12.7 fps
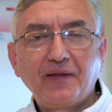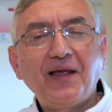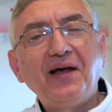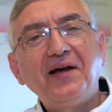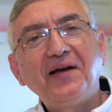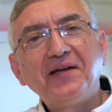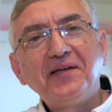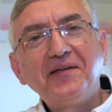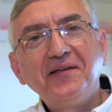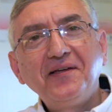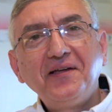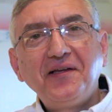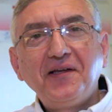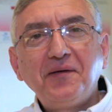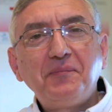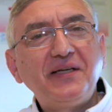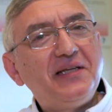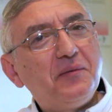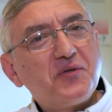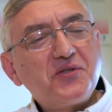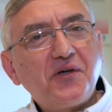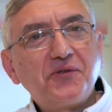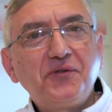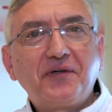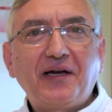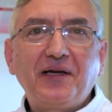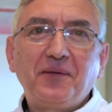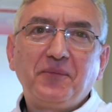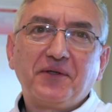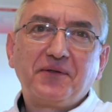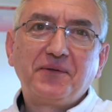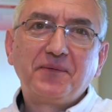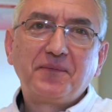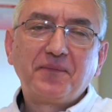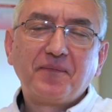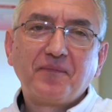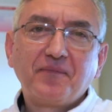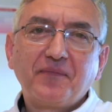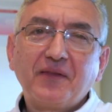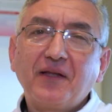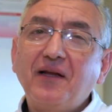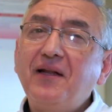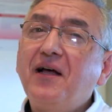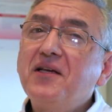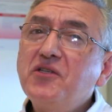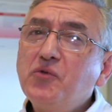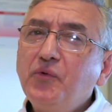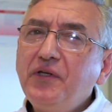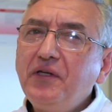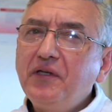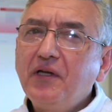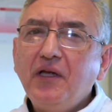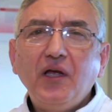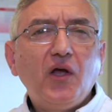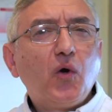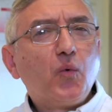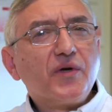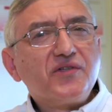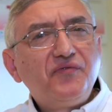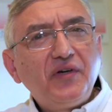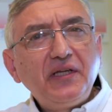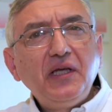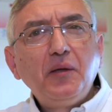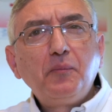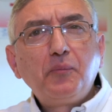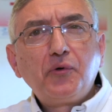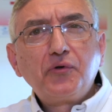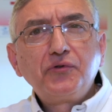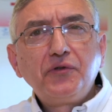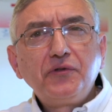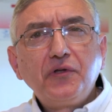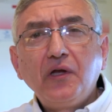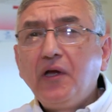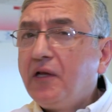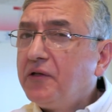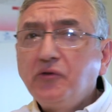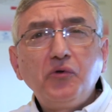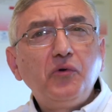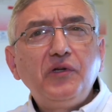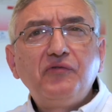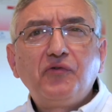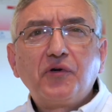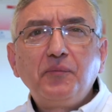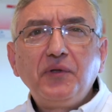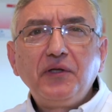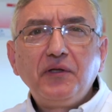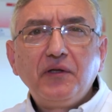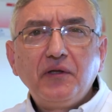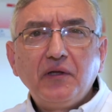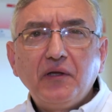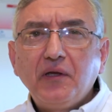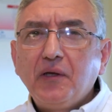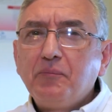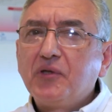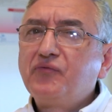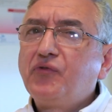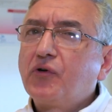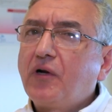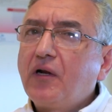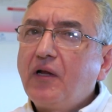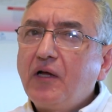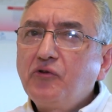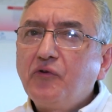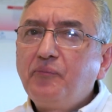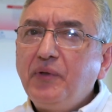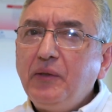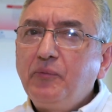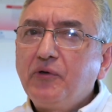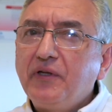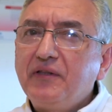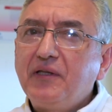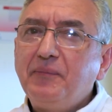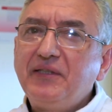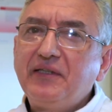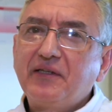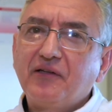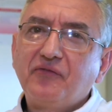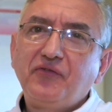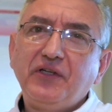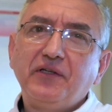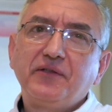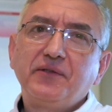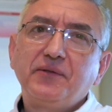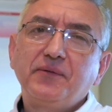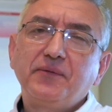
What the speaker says: Hi, my name is Dr. Amir. Last week was very important, not only for me, but for a lot of people in the medical field.